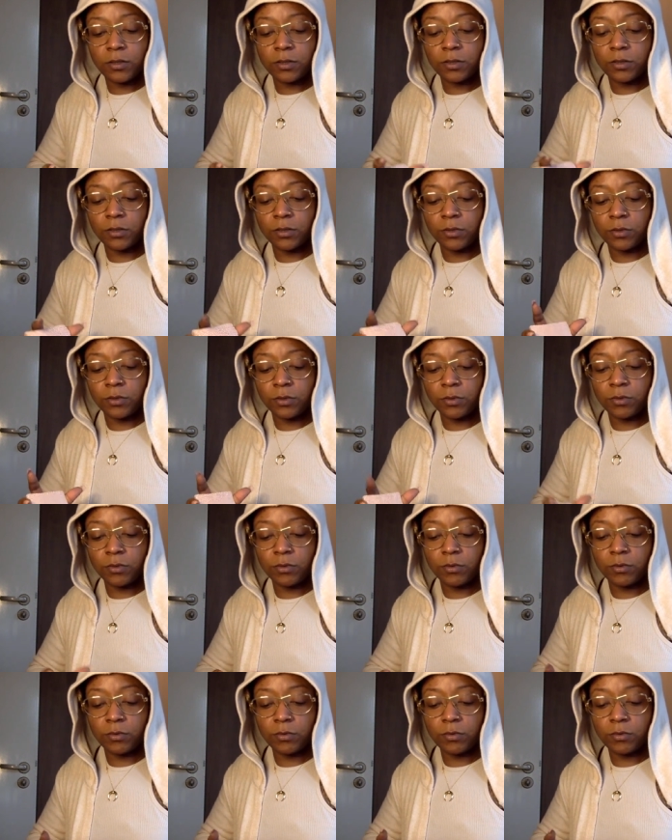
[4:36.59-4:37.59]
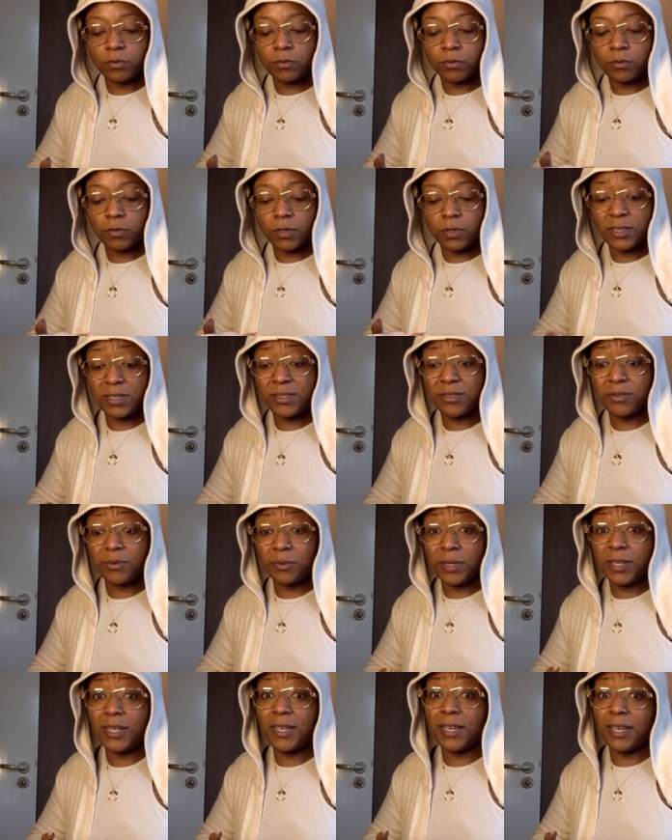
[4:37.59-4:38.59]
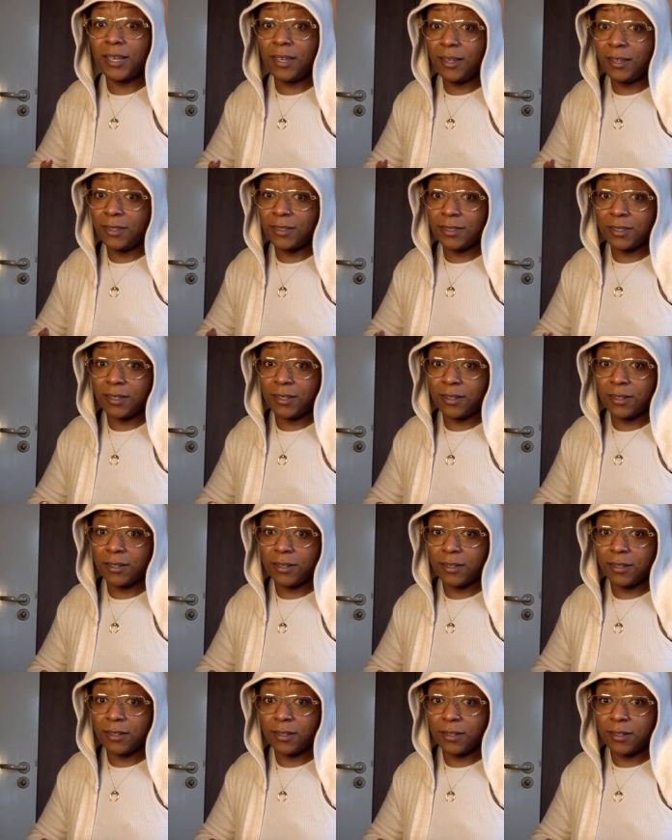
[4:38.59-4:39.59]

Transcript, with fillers: to there's three kings here.